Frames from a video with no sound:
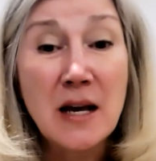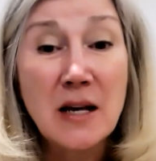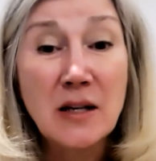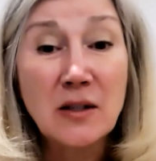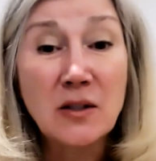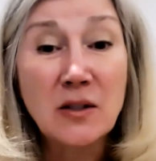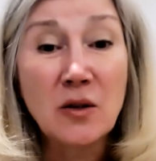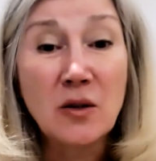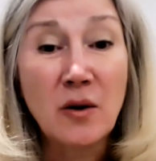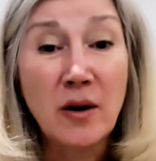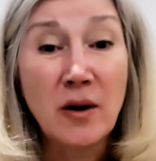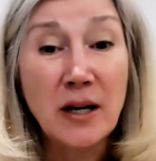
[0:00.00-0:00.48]

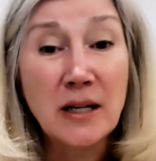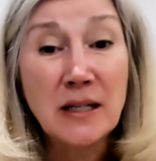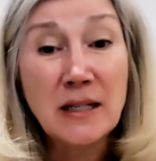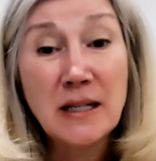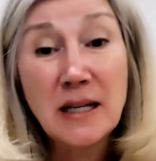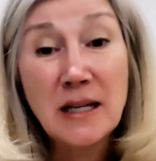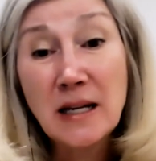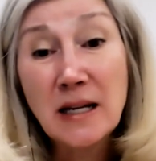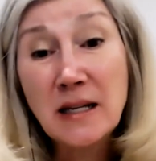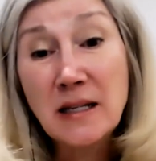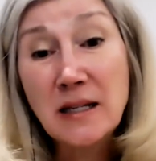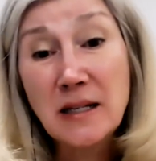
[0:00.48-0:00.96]
So our
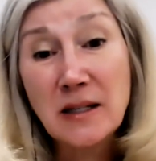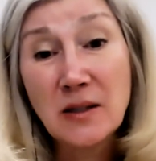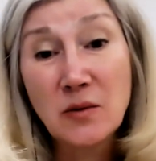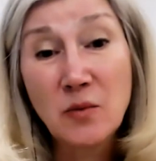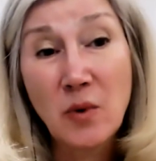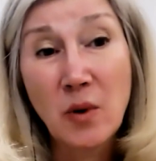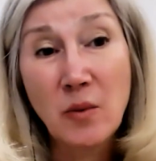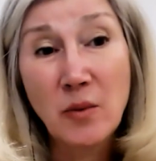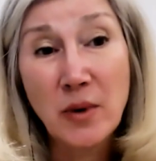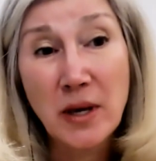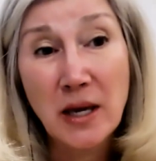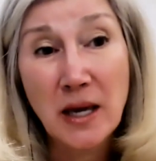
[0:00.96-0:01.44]
intent is
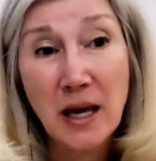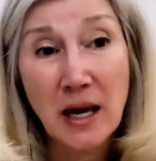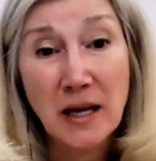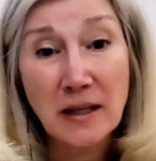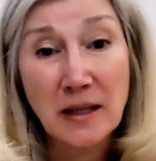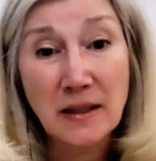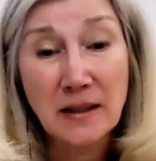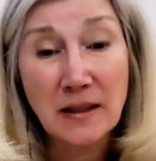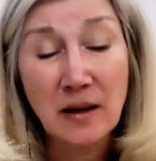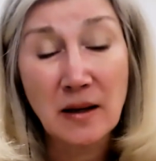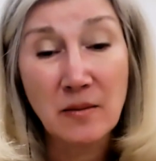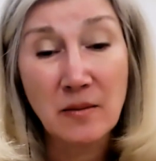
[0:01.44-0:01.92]
when we
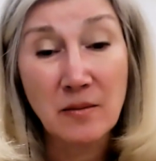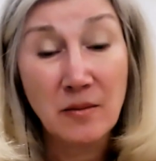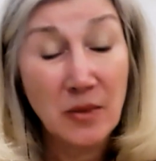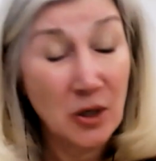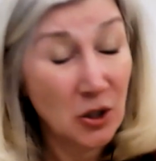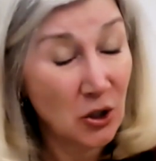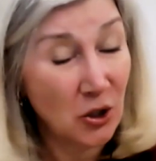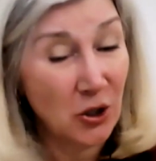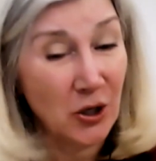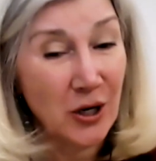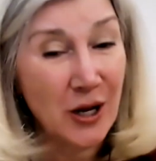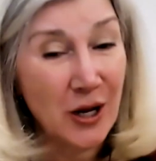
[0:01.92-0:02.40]
get some
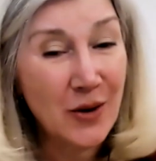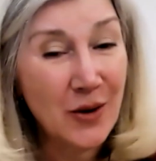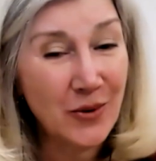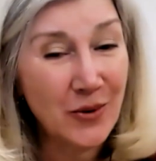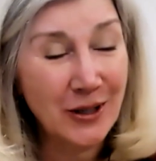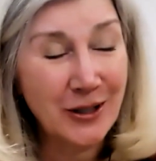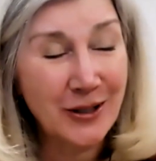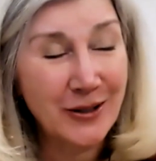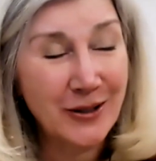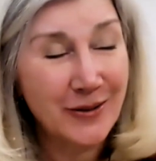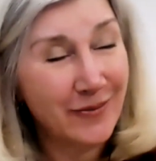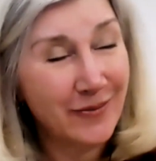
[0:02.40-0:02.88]
Moderna,
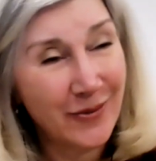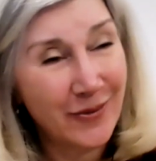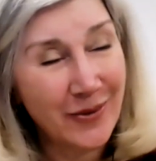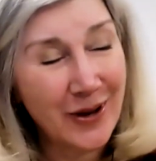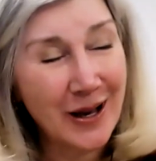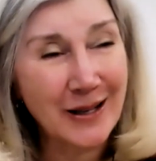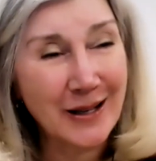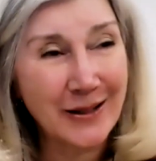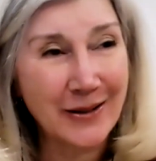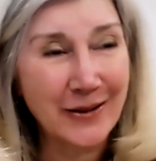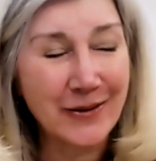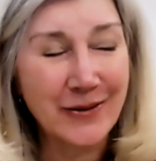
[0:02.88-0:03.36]
which
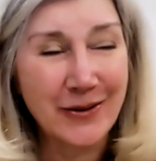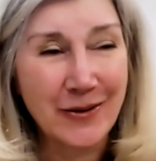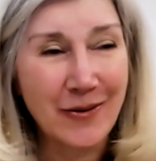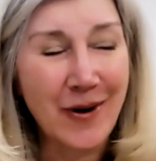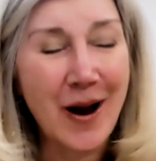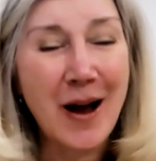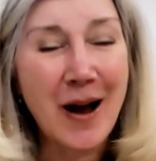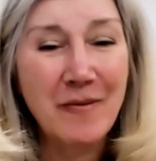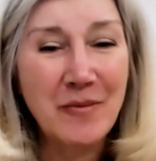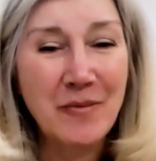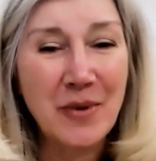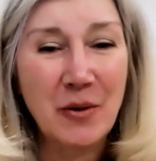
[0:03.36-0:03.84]
hasn't
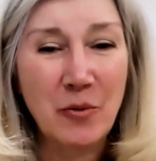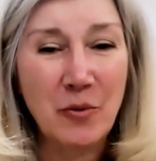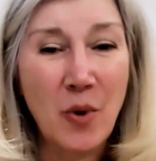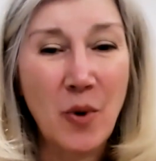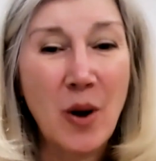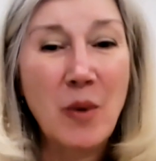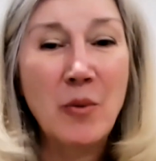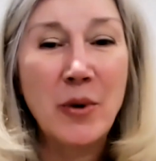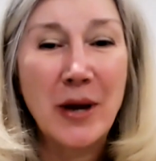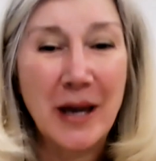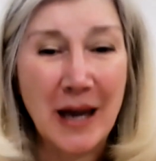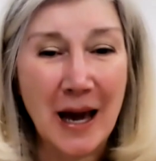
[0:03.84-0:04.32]
arrived, but
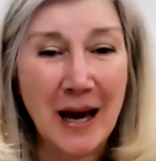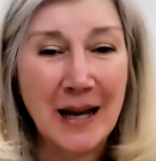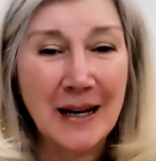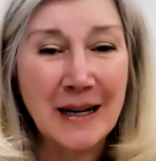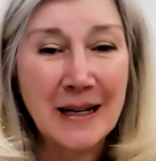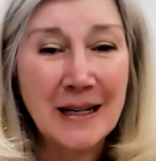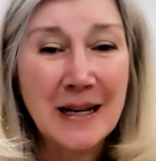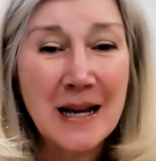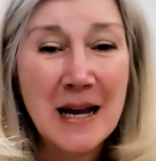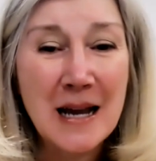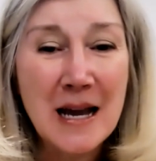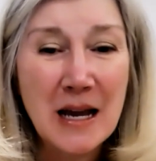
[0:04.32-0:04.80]
when we get
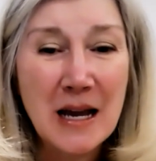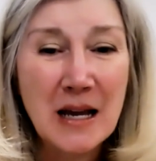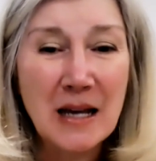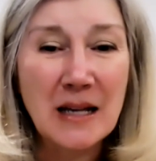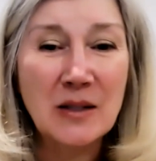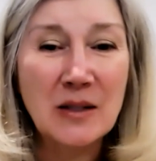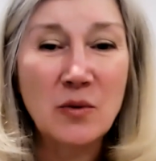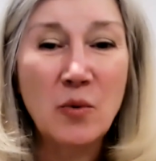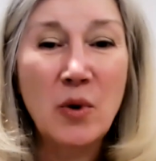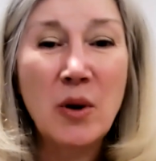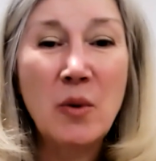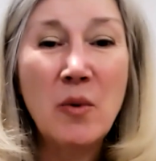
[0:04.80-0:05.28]
it,
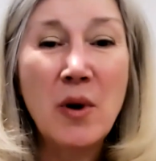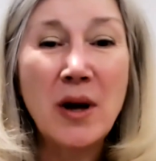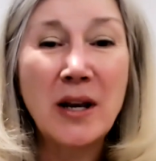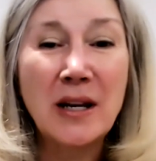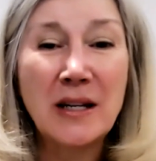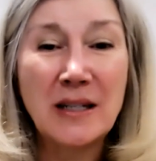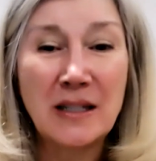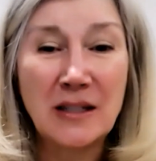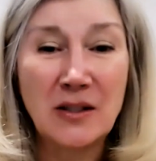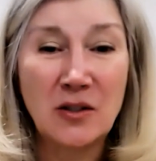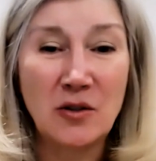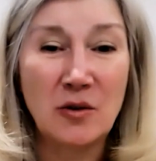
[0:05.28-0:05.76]
is we want
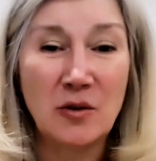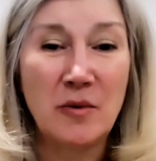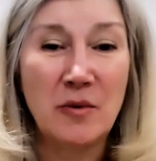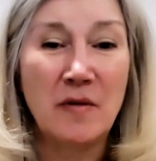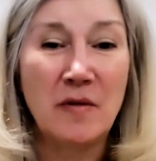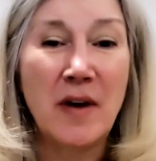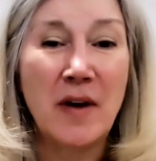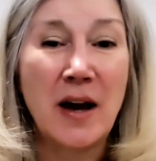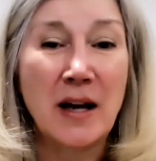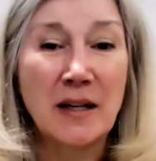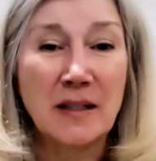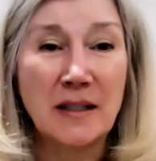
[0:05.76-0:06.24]
to distribute
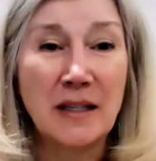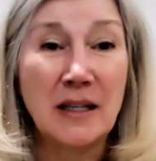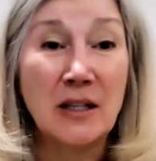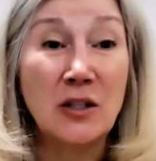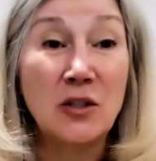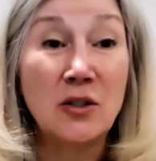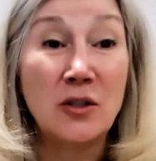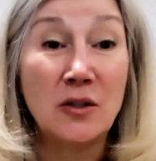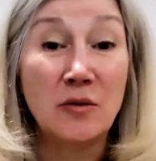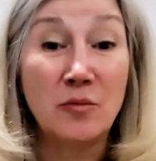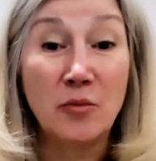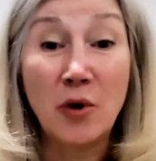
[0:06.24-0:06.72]
vaccine
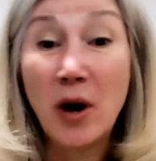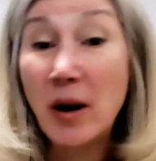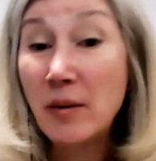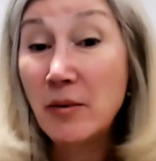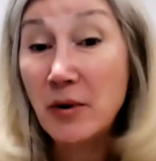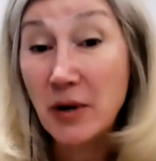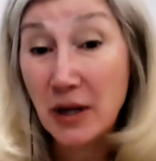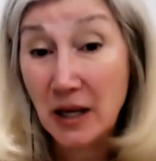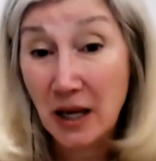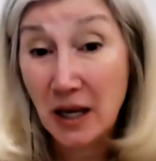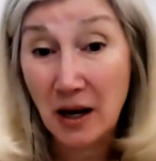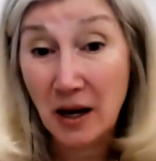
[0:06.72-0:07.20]
to
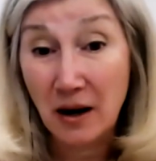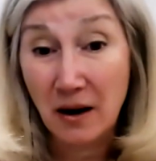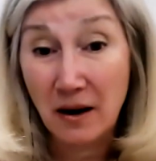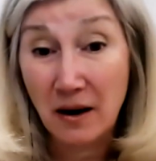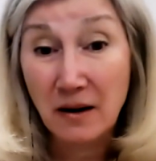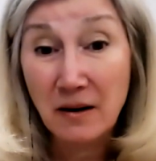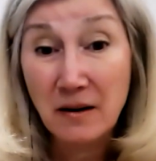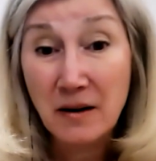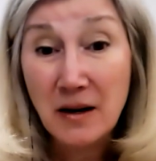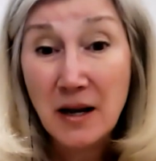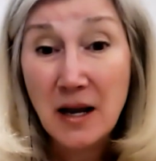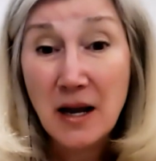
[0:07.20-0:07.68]
primary
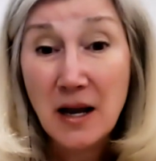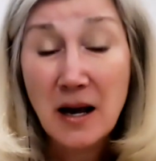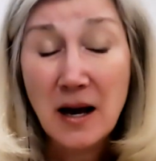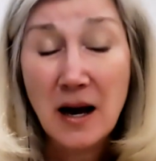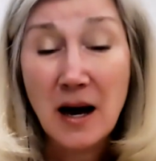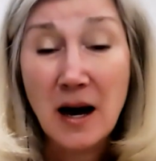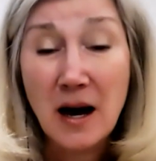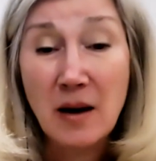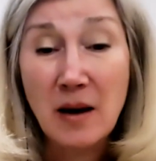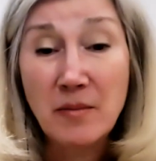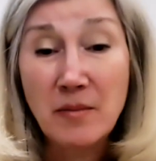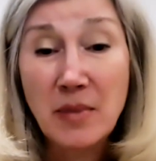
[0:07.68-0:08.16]
care
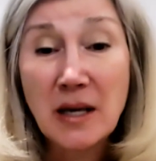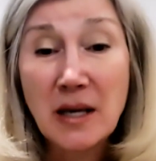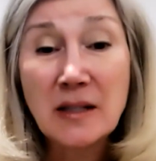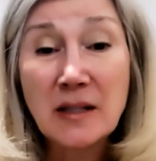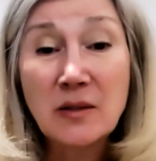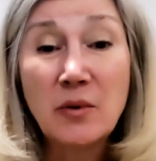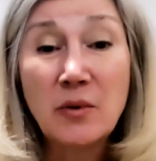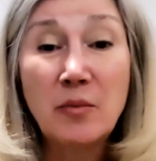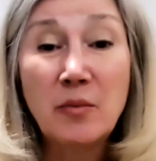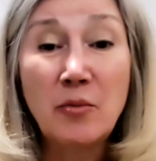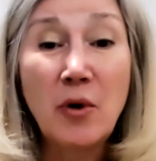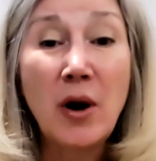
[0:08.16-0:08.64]

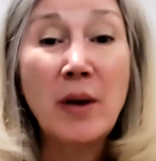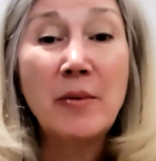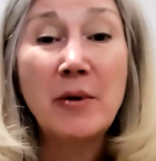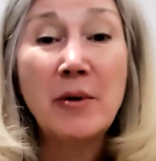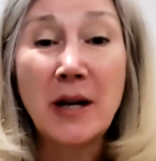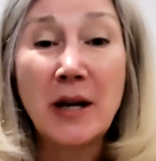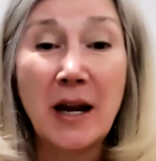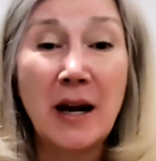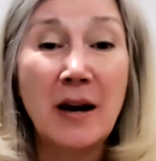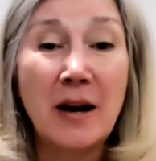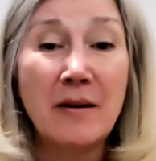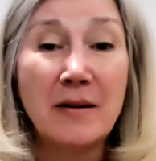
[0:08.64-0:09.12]
because primary
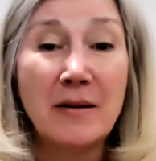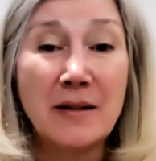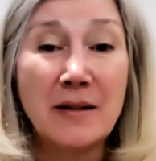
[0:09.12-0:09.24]
care